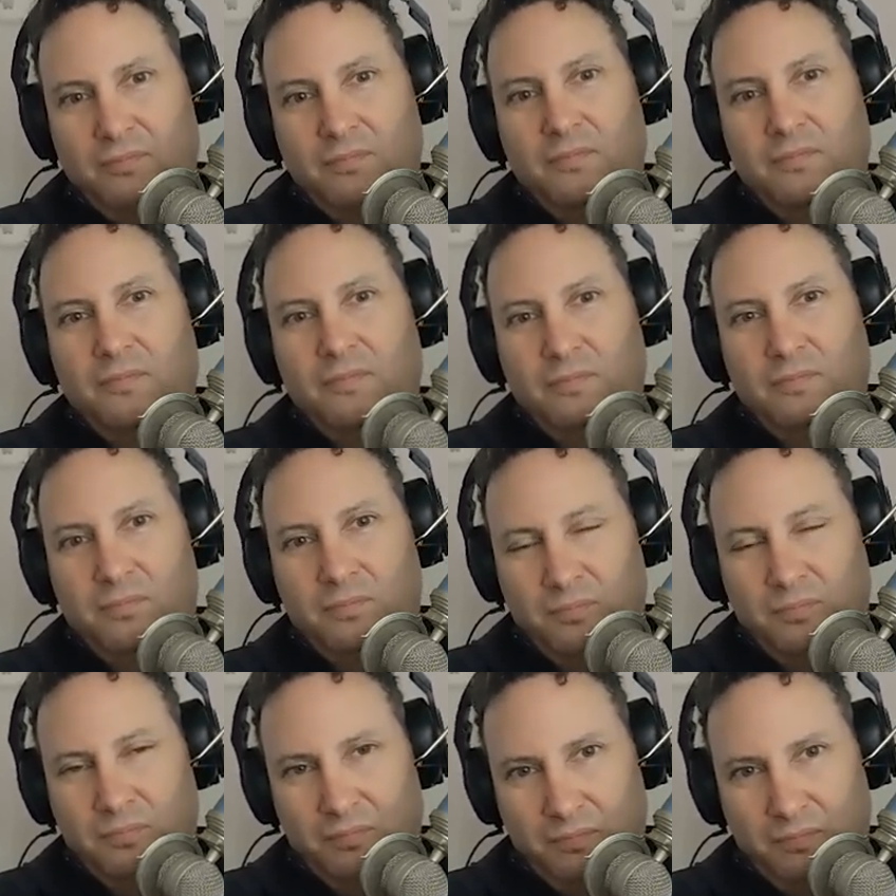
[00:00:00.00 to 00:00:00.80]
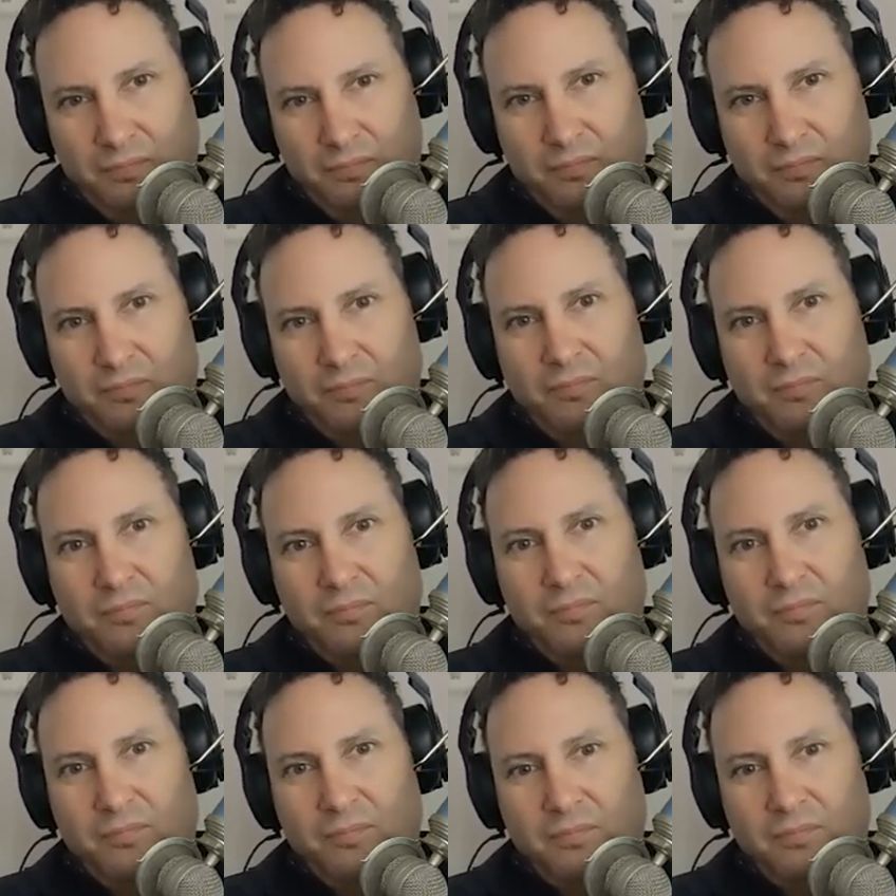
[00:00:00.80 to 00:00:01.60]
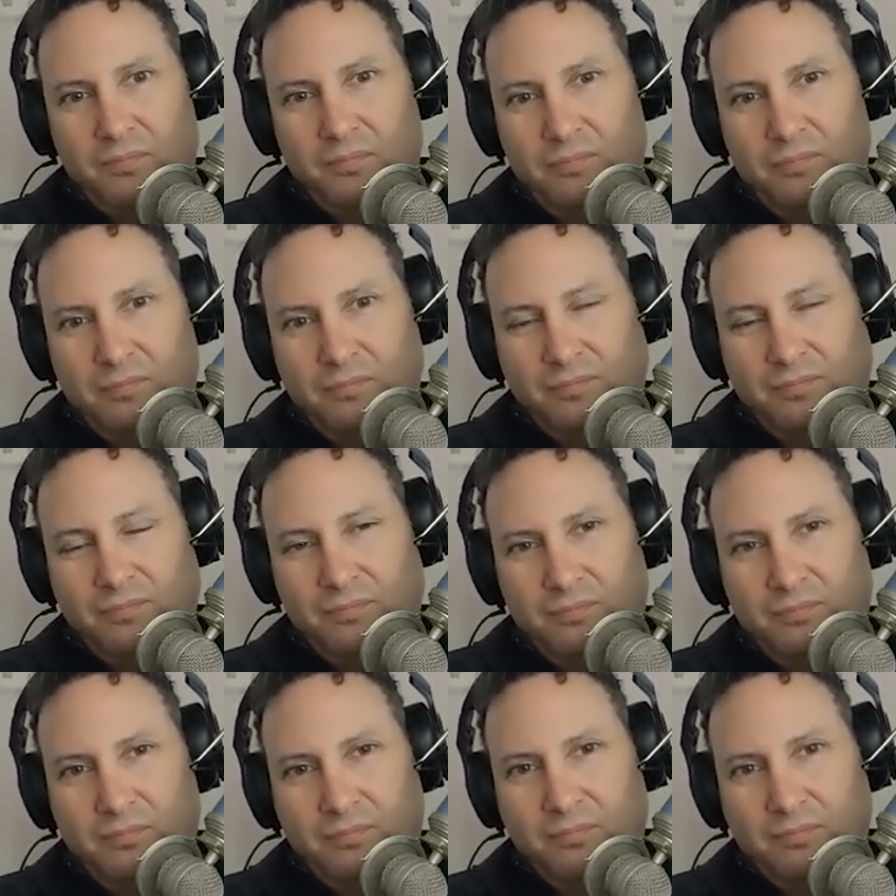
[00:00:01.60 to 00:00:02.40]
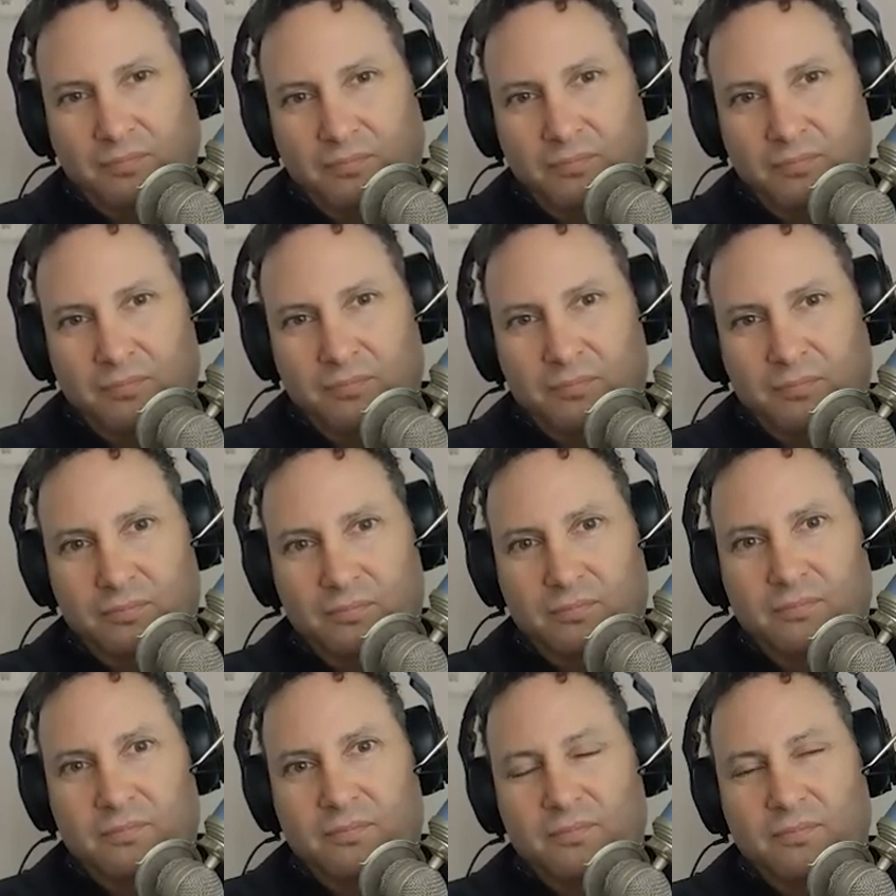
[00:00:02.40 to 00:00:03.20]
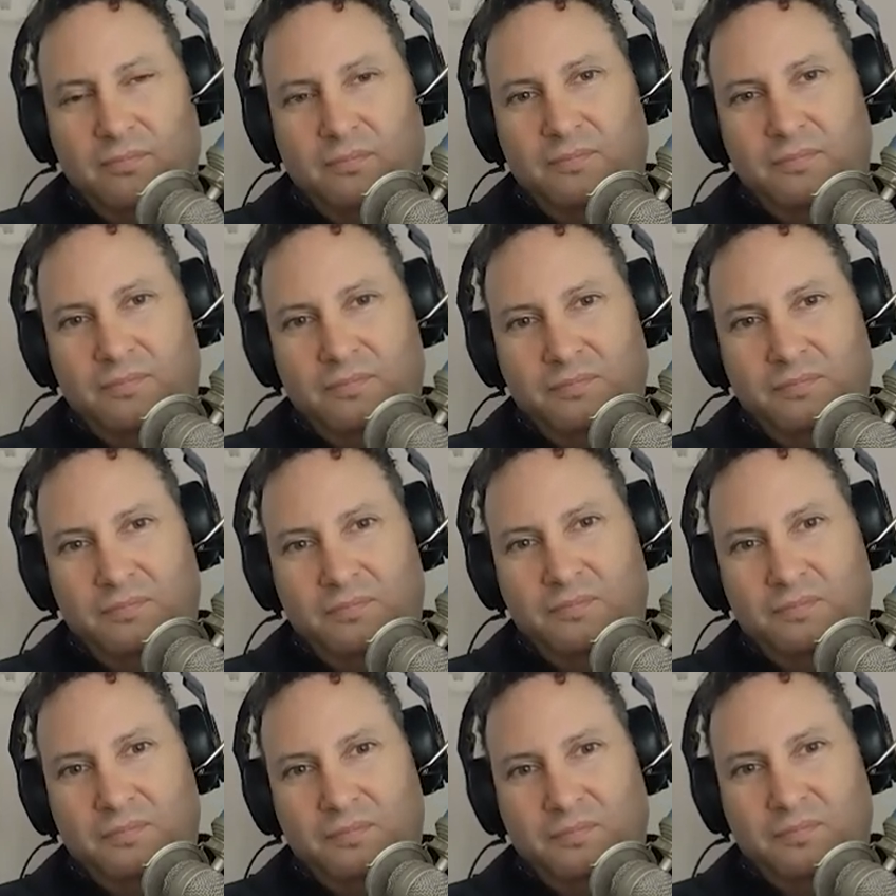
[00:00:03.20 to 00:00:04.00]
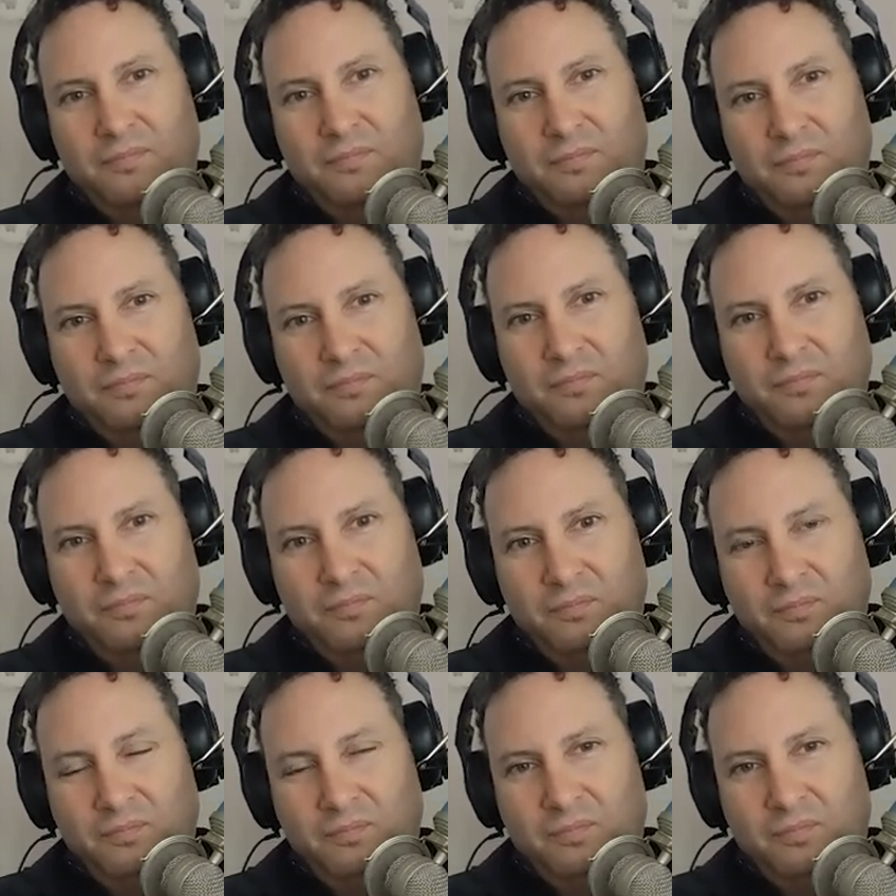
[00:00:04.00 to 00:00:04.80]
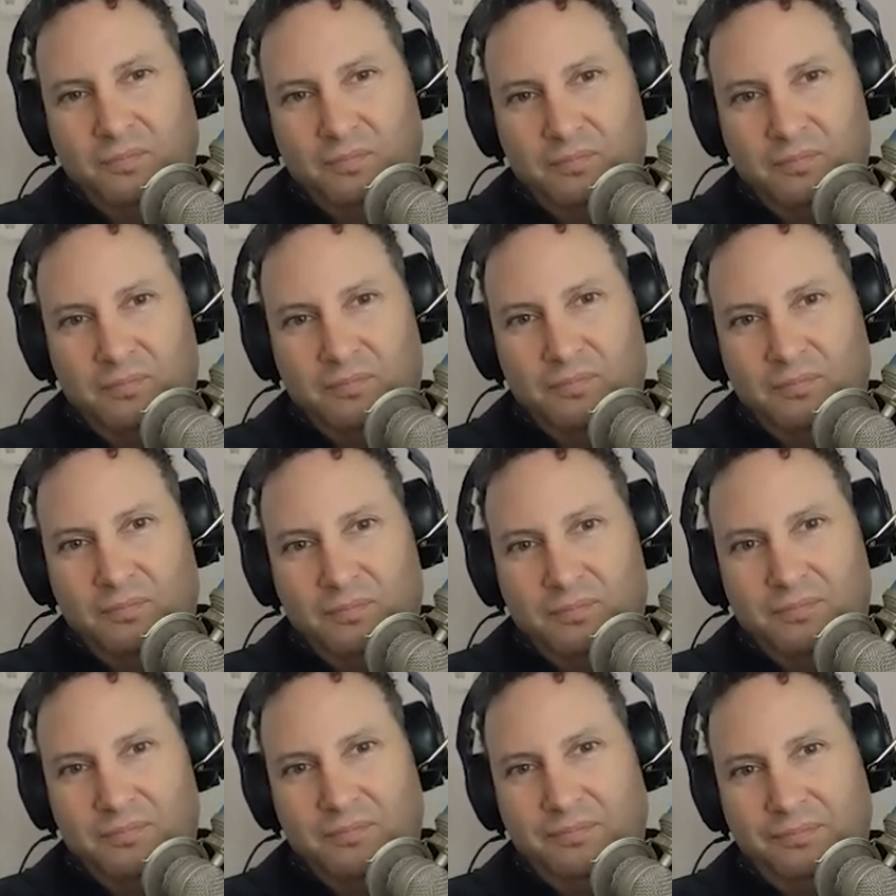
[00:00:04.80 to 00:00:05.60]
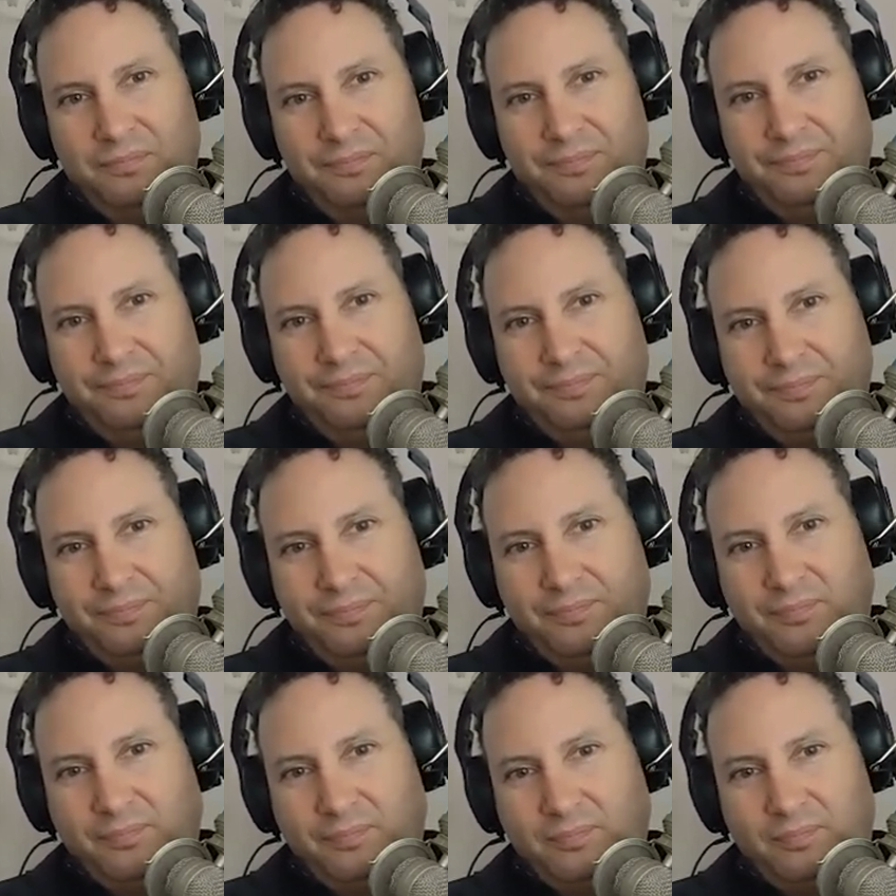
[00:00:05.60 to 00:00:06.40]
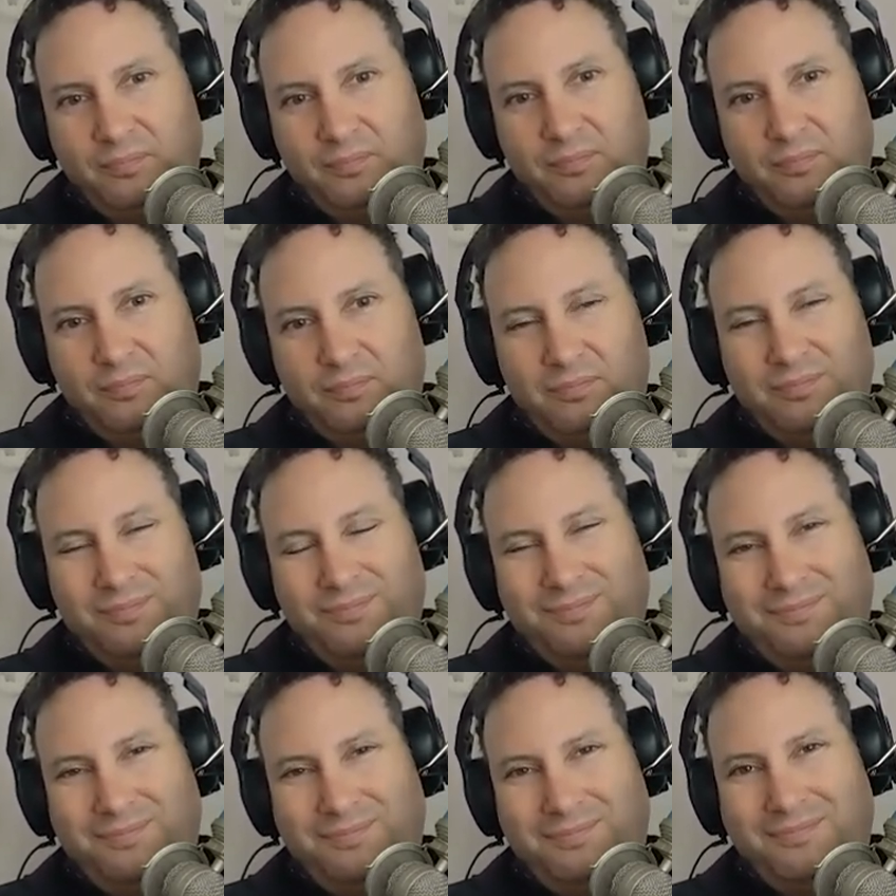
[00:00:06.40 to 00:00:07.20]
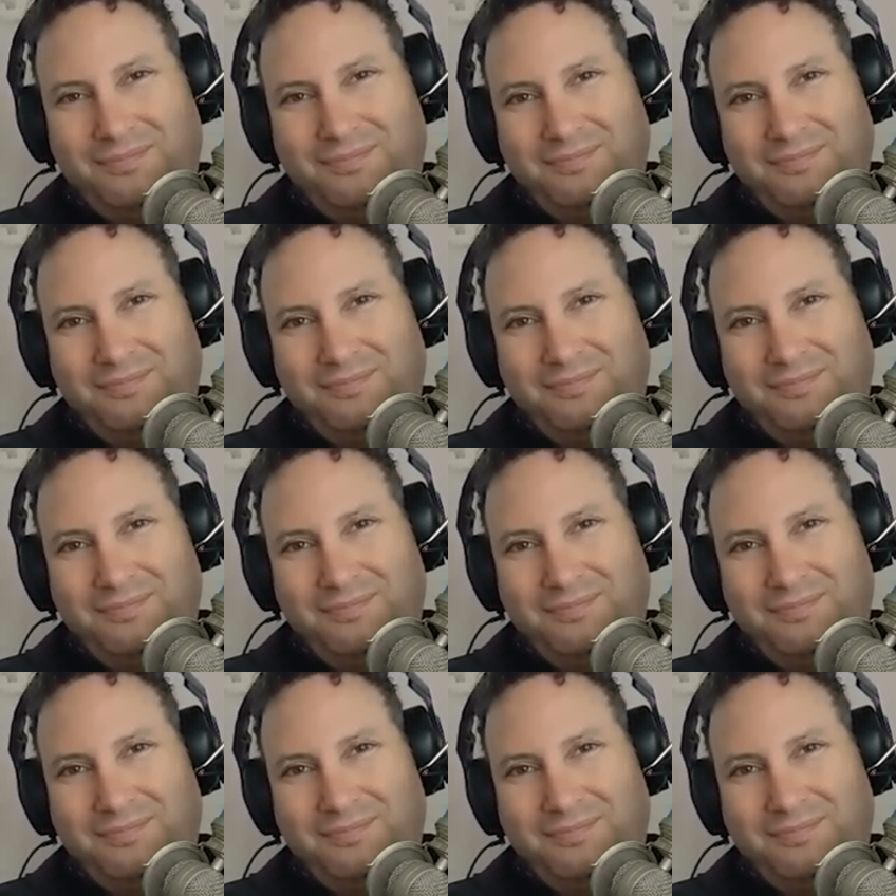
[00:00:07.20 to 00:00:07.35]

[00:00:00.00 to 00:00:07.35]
[no speech]